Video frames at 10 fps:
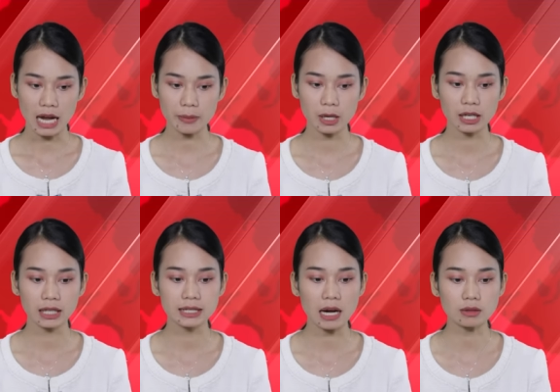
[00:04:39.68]
Daddy,
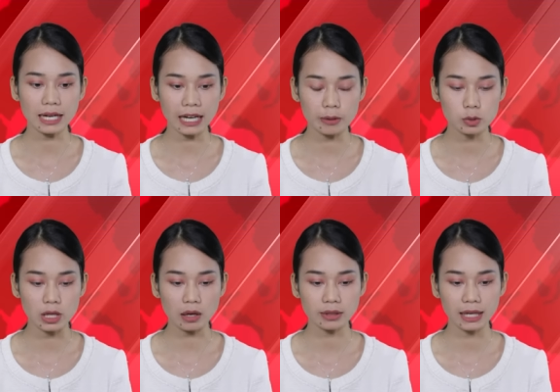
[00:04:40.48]
lay down Daikai
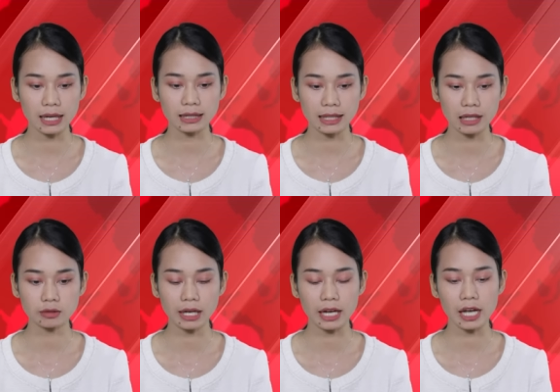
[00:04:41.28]
Mujan, Ne,
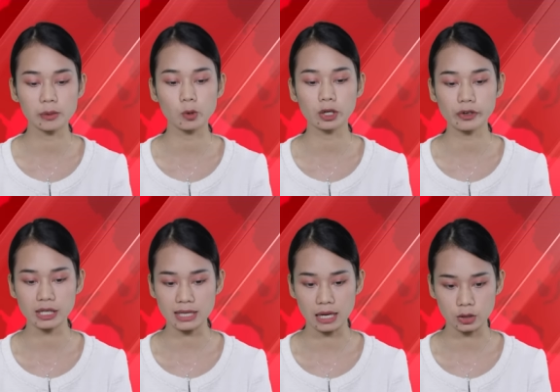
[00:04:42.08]
Lelone, a
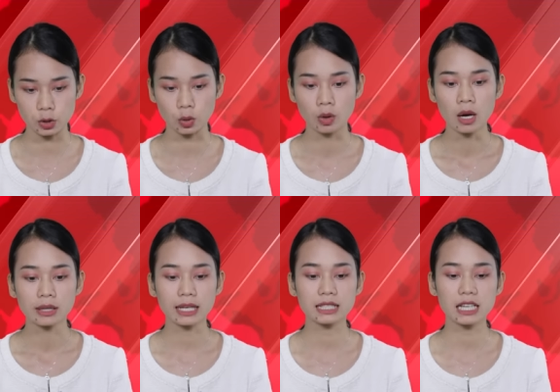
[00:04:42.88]
murderess and choke.
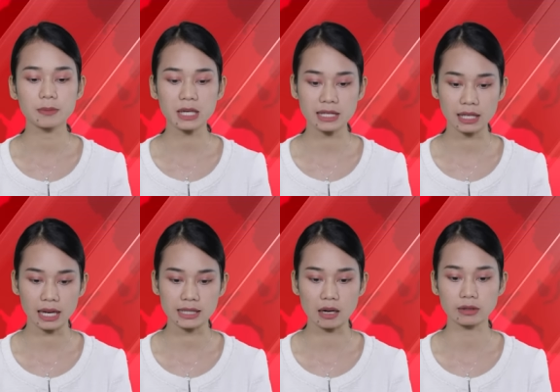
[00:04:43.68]
They did just seek
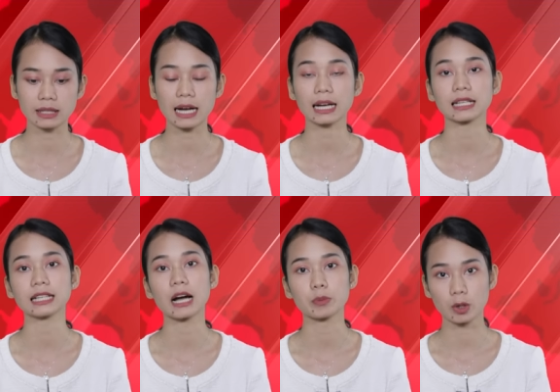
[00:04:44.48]
down the Daganiga